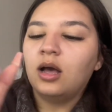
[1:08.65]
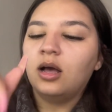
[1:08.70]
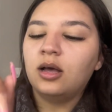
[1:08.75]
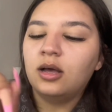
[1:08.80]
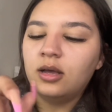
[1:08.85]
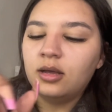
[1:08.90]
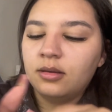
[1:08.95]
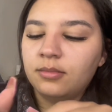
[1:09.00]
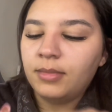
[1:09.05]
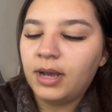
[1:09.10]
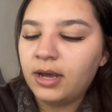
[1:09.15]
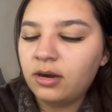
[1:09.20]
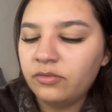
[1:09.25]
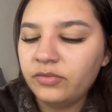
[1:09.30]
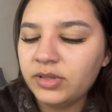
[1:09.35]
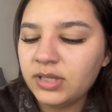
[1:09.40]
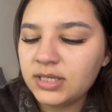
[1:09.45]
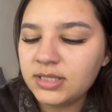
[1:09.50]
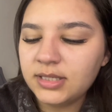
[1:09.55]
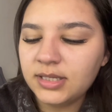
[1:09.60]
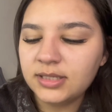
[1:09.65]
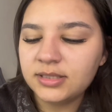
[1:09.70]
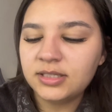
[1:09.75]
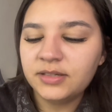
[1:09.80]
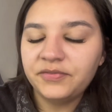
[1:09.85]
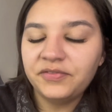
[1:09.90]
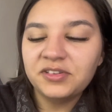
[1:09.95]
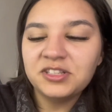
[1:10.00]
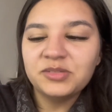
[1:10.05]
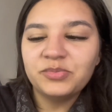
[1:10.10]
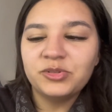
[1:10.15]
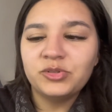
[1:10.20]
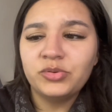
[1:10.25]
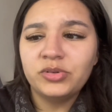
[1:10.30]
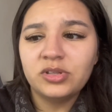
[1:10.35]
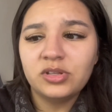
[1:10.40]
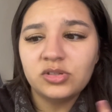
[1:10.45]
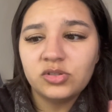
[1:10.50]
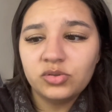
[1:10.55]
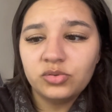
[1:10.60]
I don't really see a difference
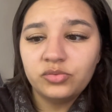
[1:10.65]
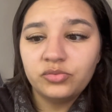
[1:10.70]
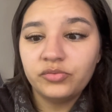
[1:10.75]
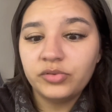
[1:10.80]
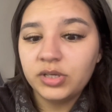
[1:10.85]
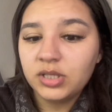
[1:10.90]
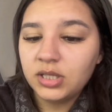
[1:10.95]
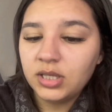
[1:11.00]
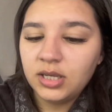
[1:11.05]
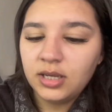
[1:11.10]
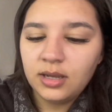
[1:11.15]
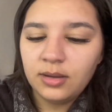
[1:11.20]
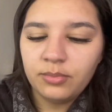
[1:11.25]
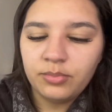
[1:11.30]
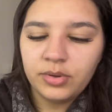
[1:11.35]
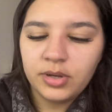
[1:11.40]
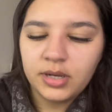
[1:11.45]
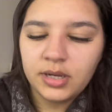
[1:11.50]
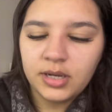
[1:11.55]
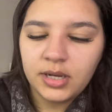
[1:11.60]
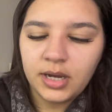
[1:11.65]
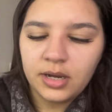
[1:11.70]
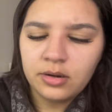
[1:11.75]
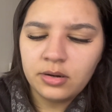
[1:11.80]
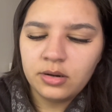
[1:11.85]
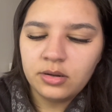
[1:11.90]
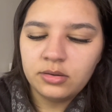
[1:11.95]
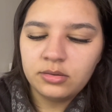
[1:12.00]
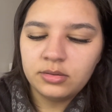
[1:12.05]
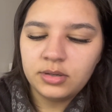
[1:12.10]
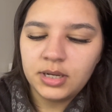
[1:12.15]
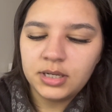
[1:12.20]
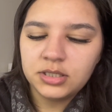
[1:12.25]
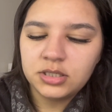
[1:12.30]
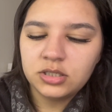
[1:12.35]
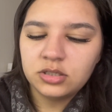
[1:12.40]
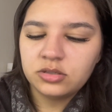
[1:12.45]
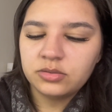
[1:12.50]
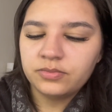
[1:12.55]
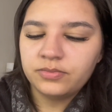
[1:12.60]
between the two really, but I don't know,
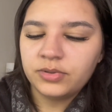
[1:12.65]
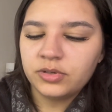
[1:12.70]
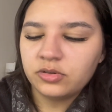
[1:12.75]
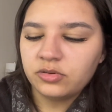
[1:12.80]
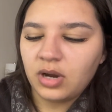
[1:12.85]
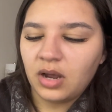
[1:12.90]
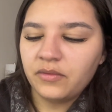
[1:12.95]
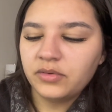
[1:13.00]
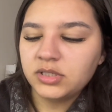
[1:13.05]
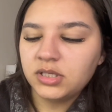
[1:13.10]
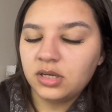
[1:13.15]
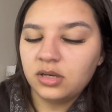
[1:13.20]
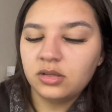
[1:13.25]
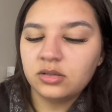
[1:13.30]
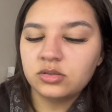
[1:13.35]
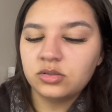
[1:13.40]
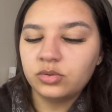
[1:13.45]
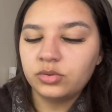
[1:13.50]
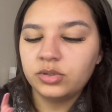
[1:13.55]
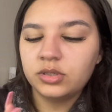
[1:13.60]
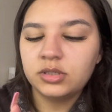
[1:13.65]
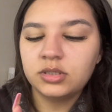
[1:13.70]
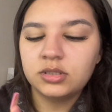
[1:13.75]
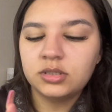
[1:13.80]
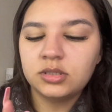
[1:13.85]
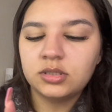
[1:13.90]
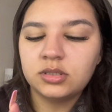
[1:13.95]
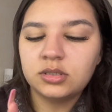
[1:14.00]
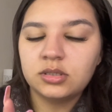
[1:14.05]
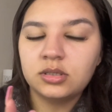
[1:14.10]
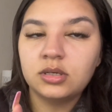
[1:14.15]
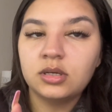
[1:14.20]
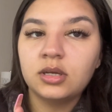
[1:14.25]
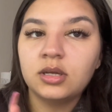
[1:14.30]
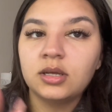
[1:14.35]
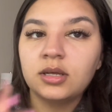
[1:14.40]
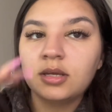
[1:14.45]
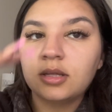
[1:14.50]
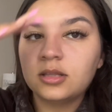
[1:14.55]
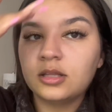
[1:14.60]
I've just been gravitating towards
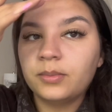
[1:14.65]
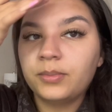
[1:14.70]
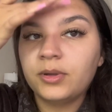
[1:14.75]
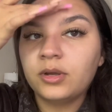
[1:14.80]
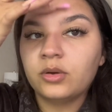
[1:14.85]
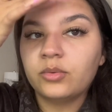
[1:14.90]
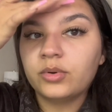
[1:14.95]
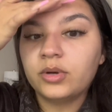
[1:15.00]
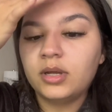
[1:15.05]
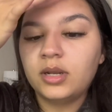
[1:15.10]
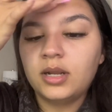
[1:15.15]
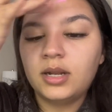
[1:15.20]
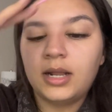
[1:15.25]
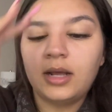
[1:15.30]
the pink one.